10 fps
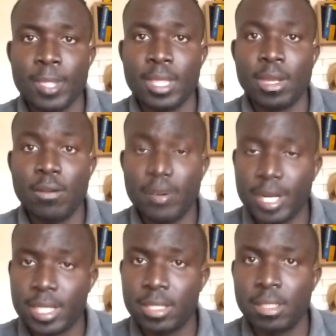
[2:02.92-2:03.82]
the
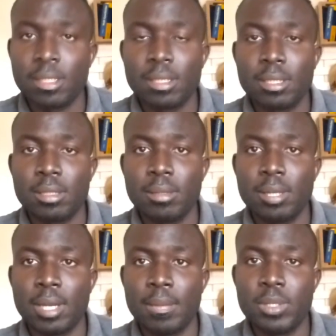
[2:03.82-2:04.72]
covenant
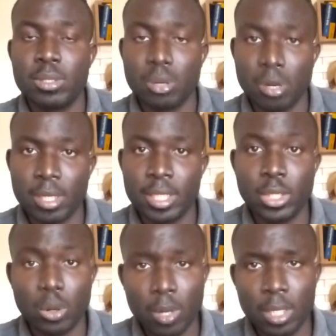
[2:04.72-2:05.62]
between God and
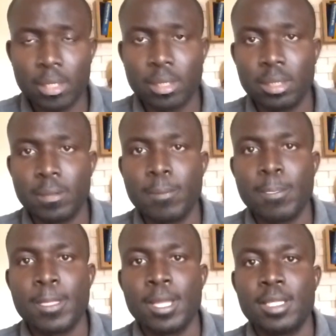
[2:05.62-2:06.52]
Noah.
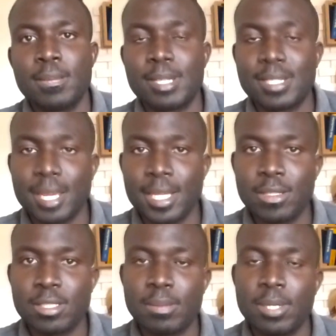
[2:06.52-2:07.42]
Chapter 10
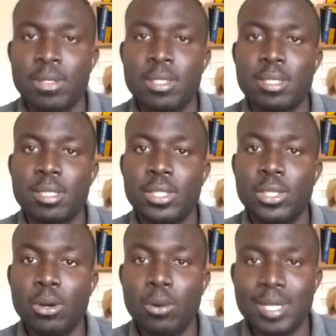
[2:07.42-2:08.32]
talks about
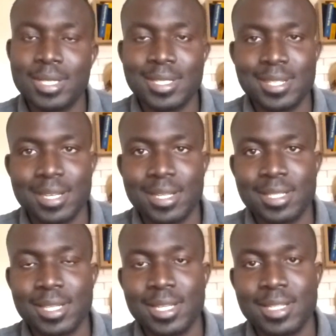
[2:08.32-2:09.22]
Noah's
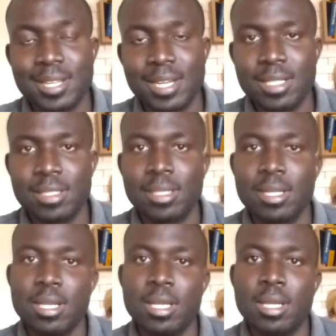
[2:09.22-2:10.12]
descendants and his sons.
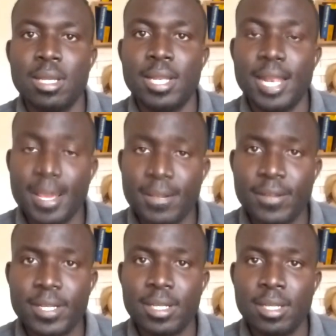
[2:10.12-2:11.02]

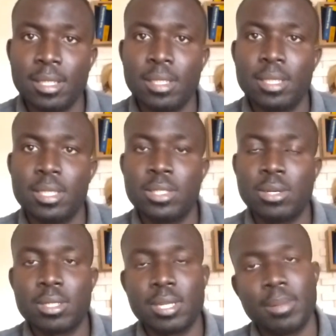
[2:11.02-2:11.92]
11
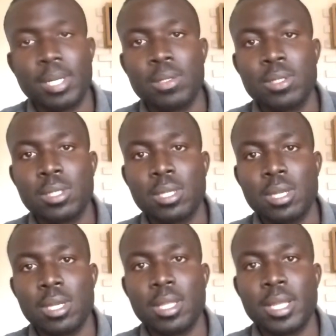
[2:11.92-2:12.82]
talked about
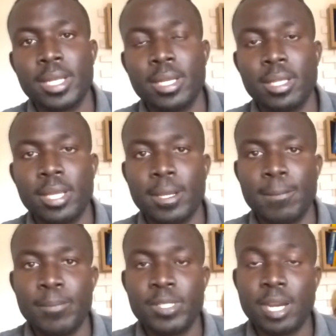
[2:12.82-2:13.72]
then the
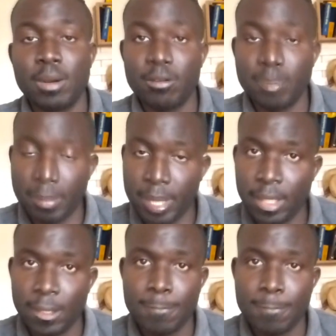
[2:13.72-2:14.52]
Tower of Babel.